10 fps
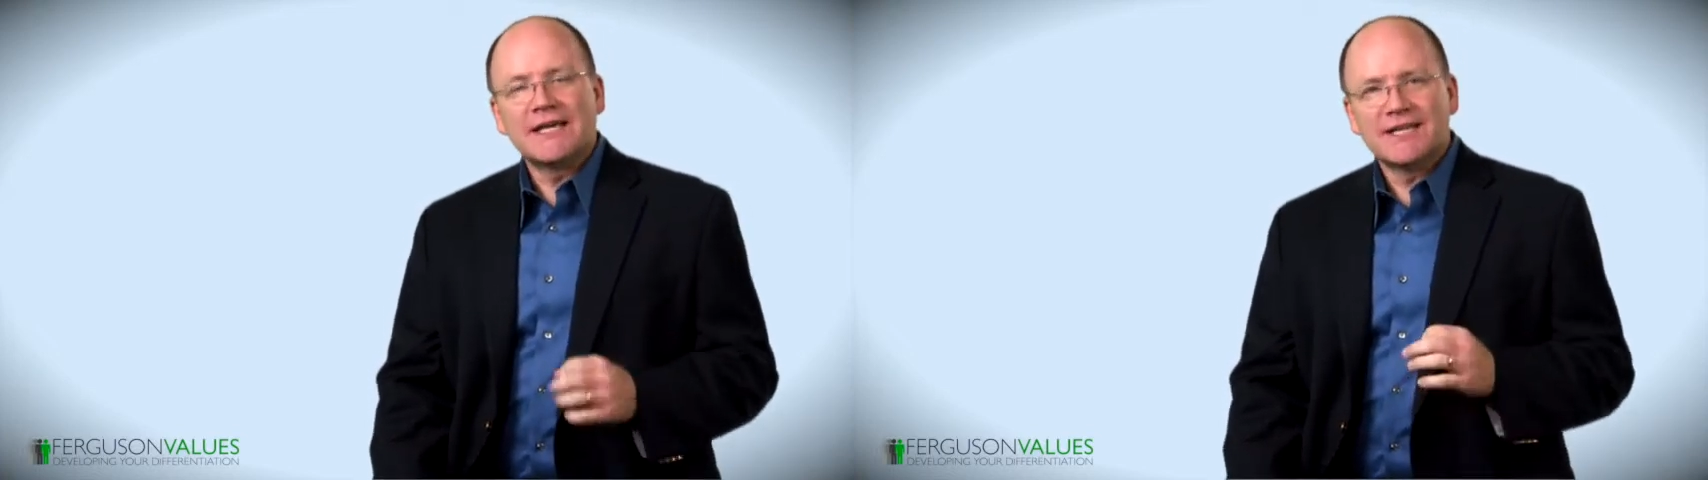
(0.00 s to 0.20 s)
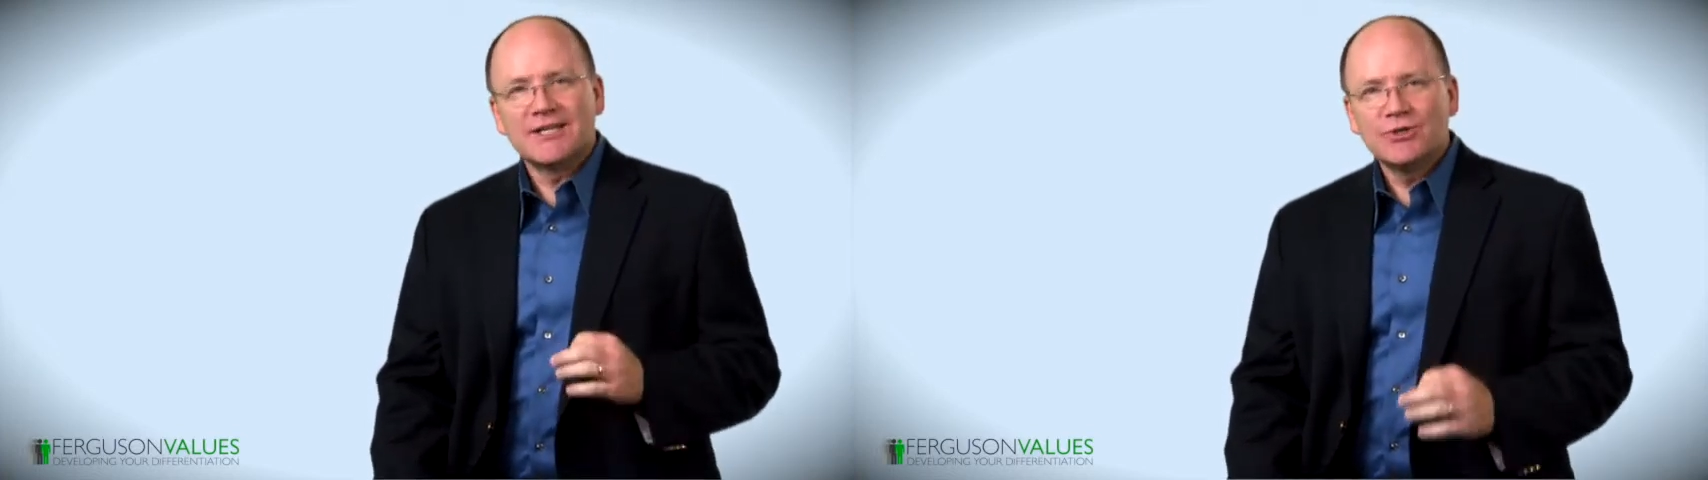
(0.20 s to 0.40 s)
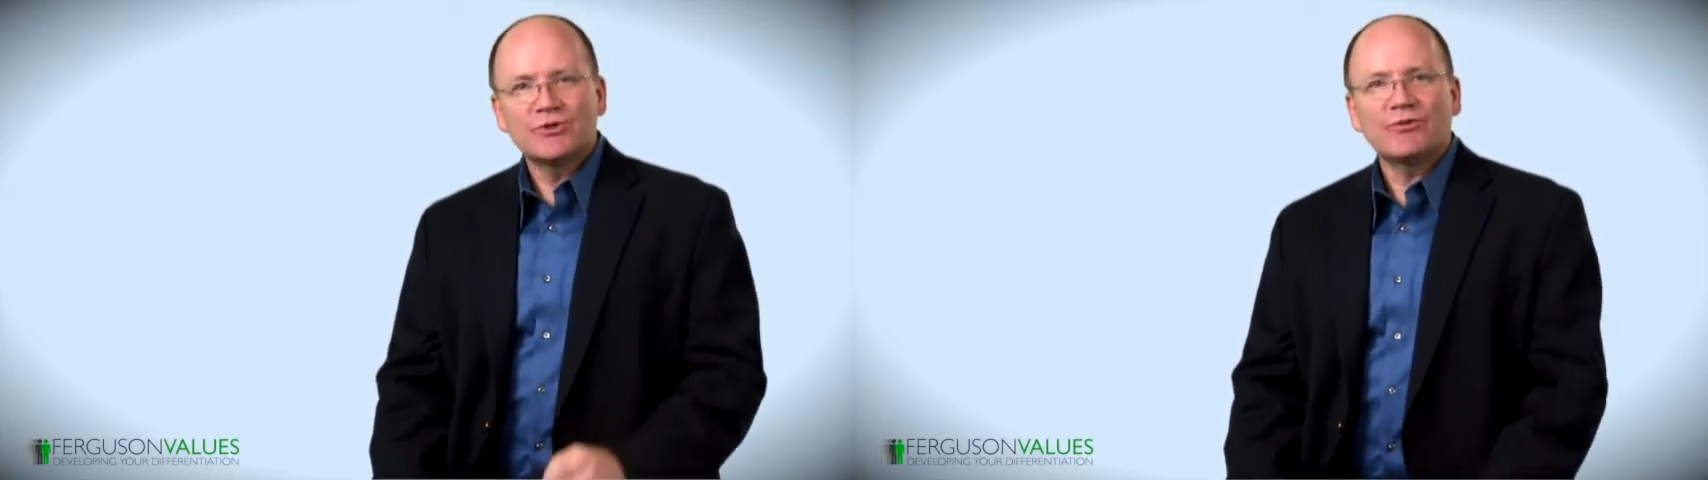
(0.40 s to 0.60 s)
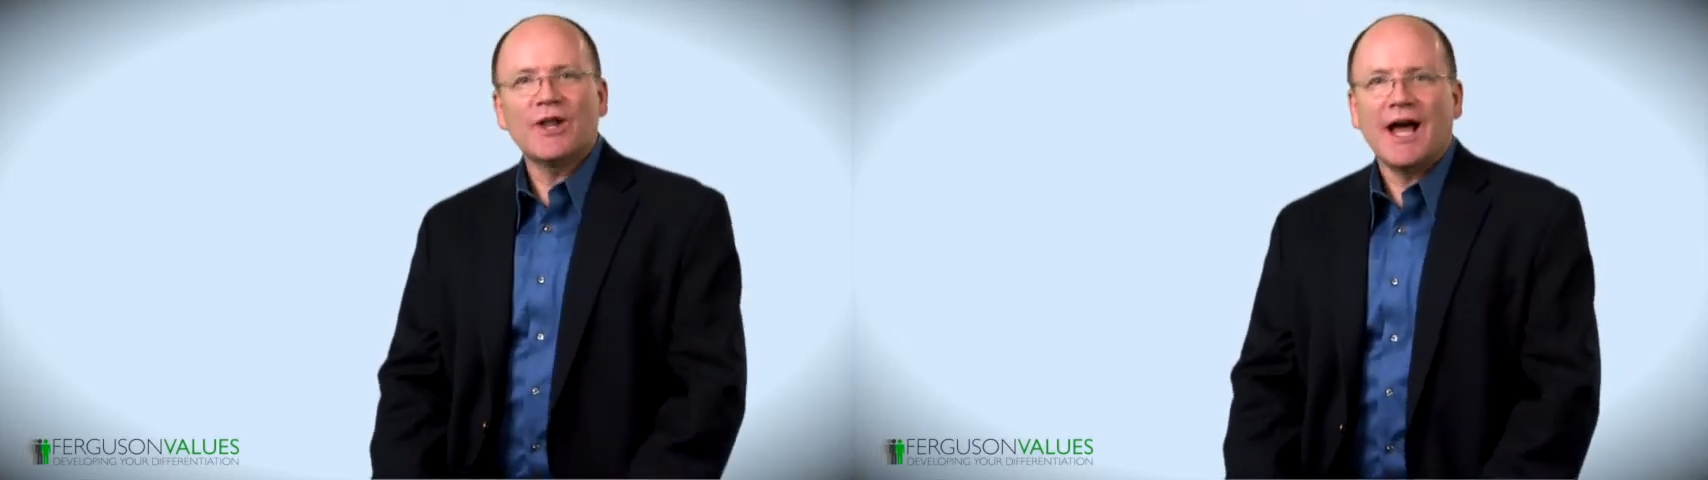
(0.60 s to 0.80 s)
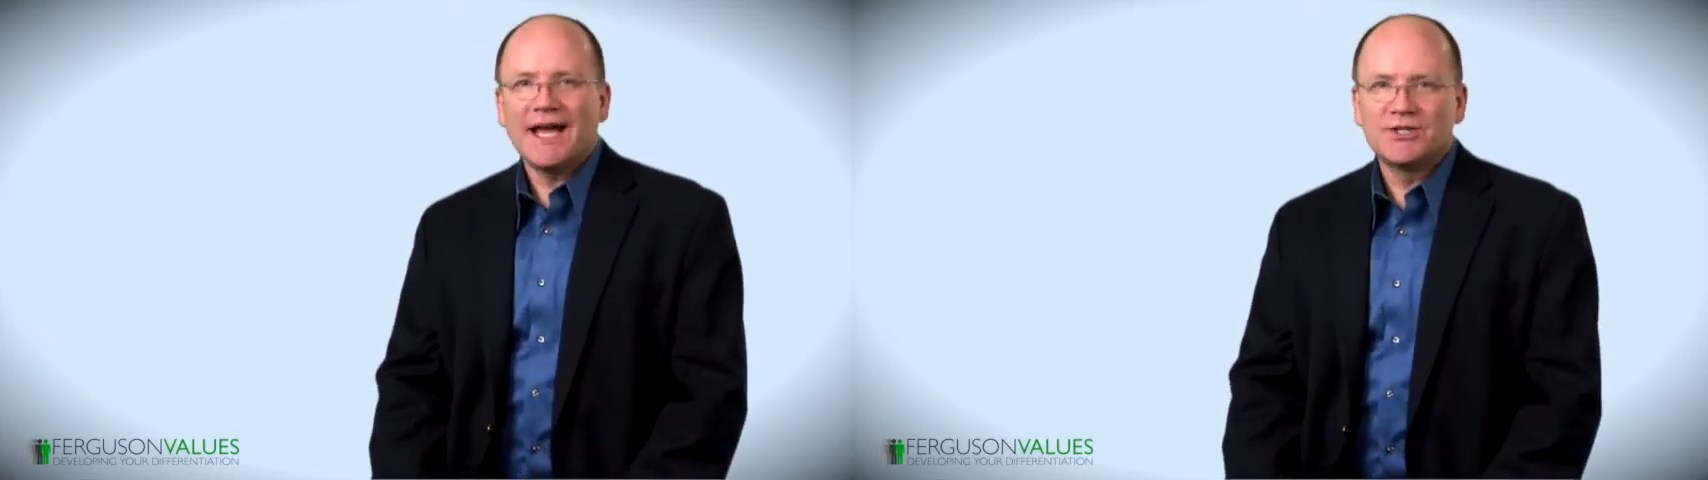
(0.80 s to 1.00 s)
as a useful
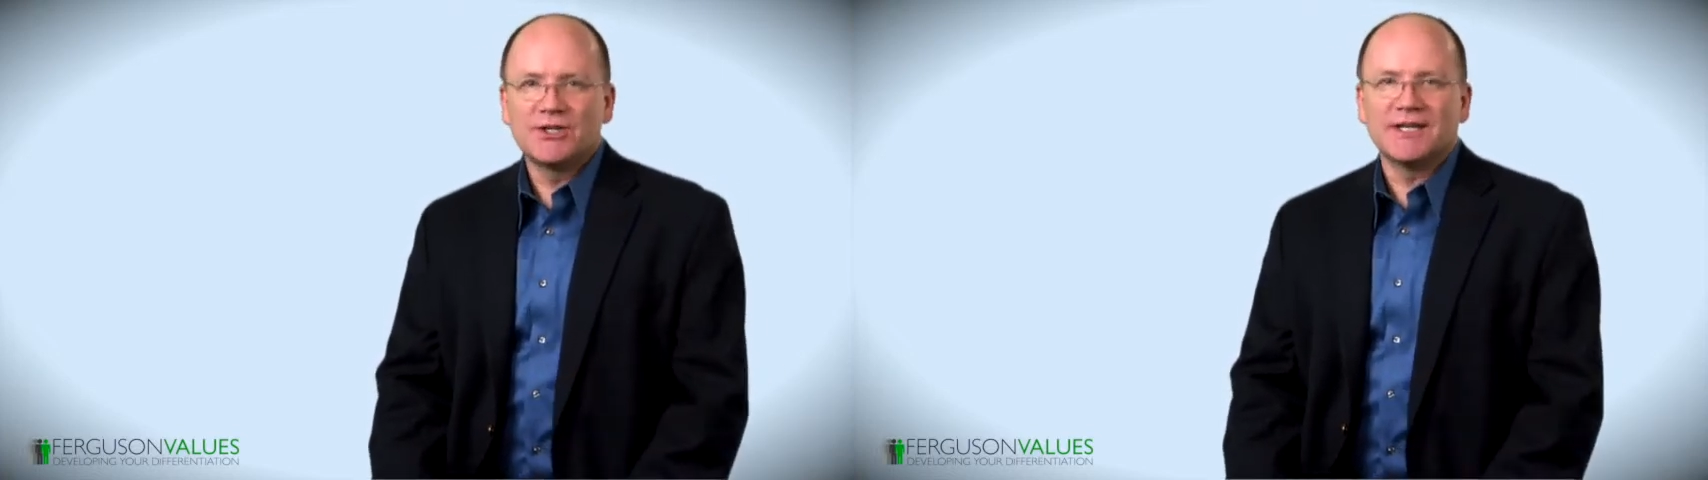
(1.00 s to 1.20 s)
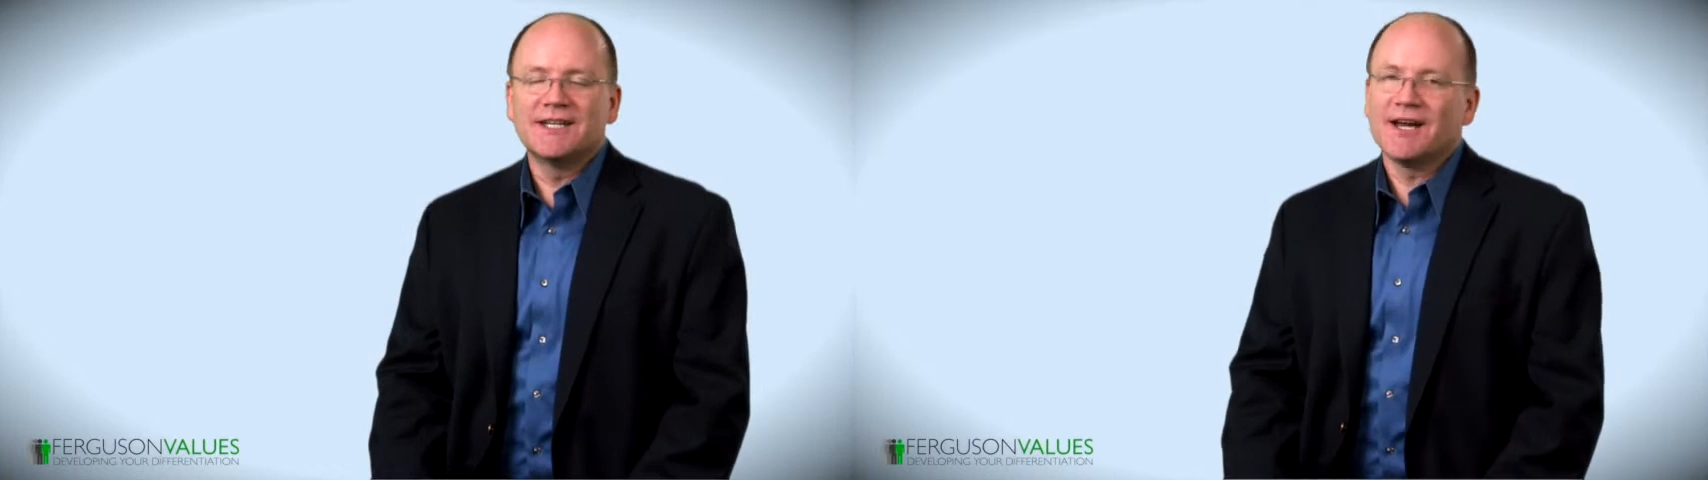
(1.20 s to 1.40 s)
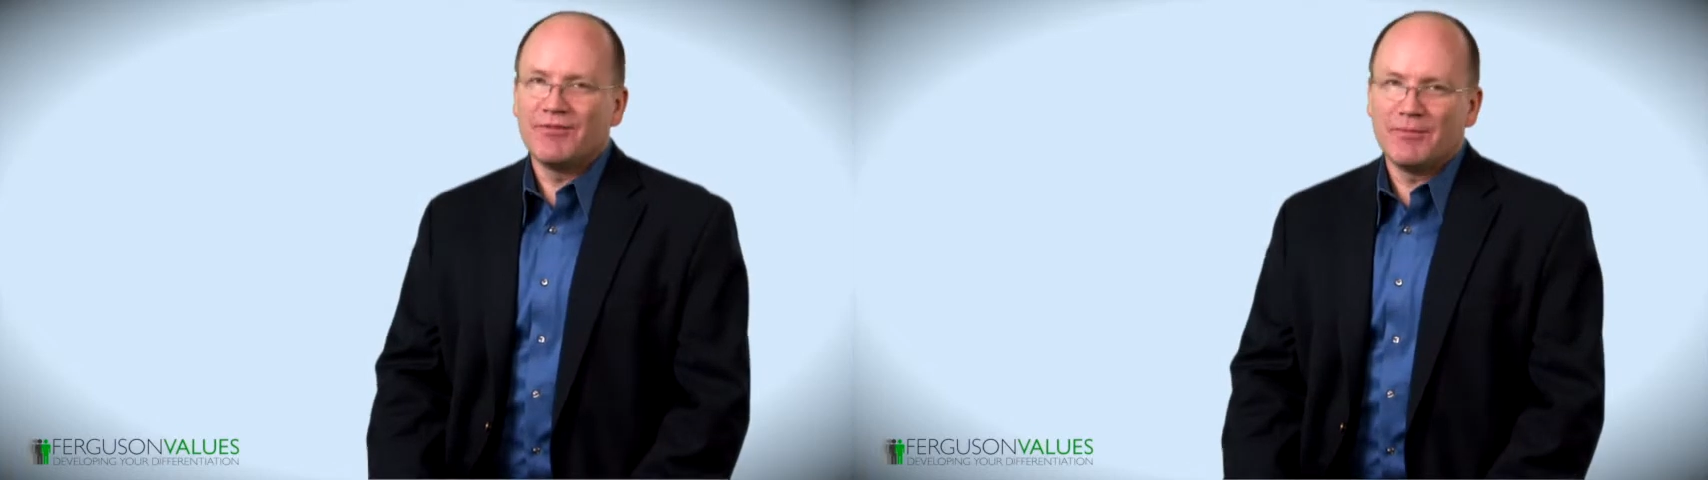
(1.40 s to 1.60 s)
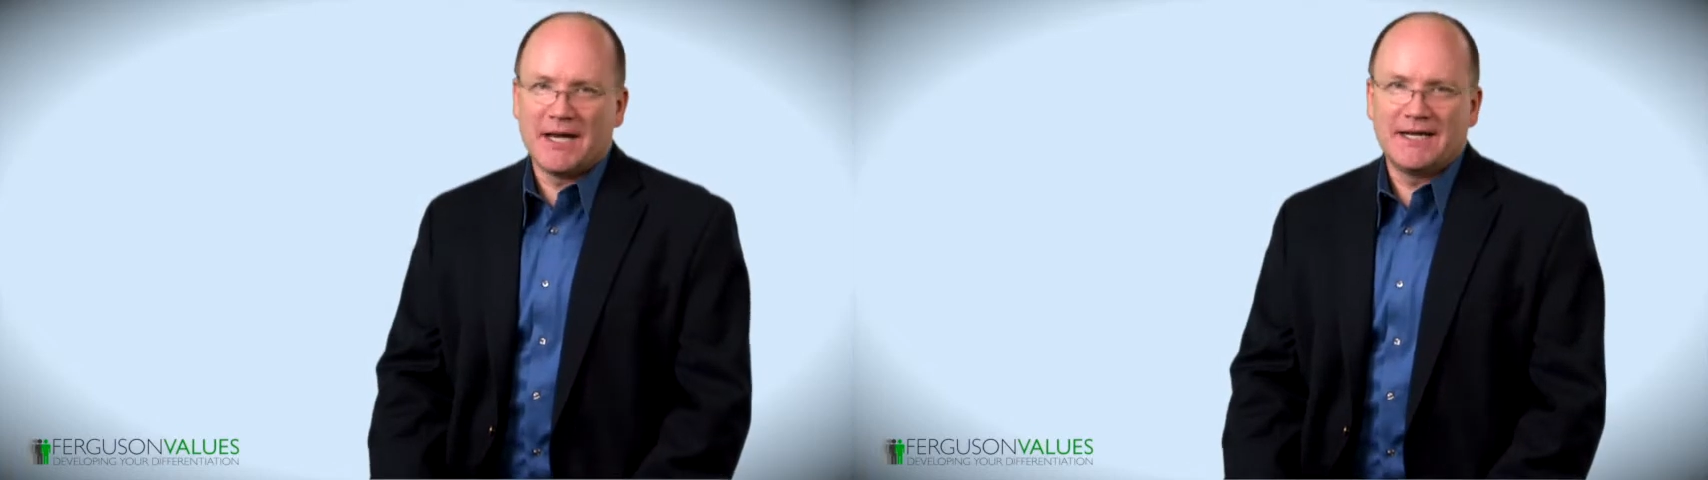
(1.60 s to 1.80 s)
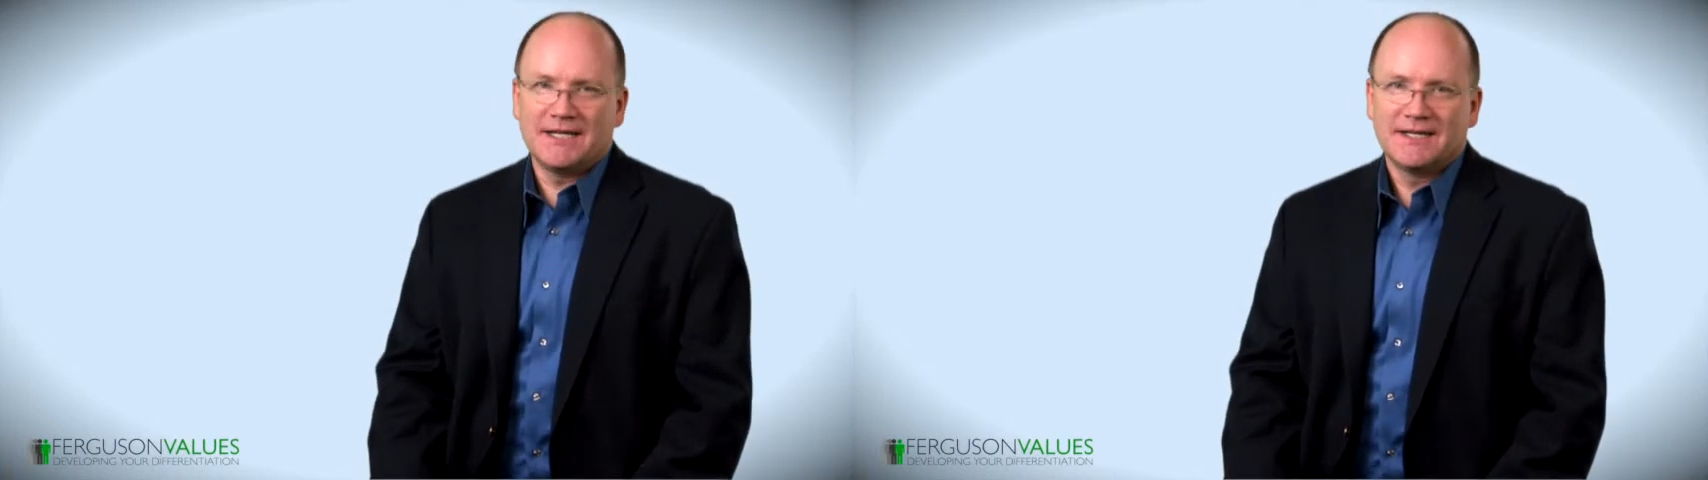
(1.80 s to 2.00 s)
hygiene of the
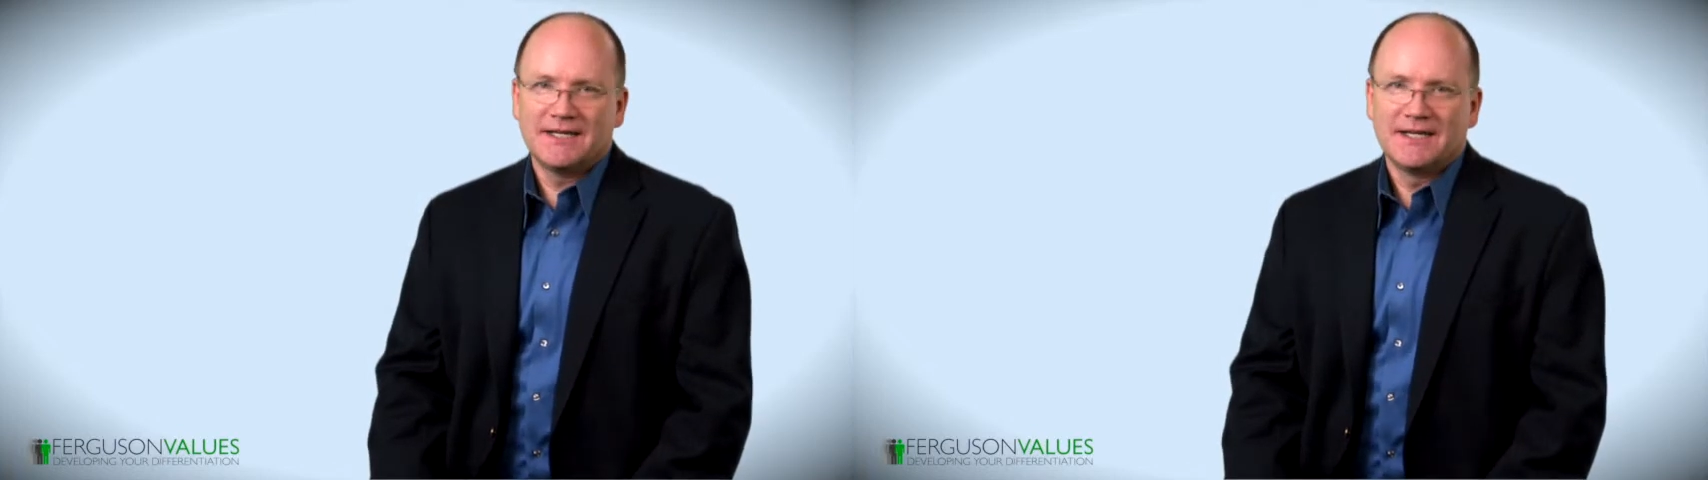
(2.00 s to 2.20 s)
mind.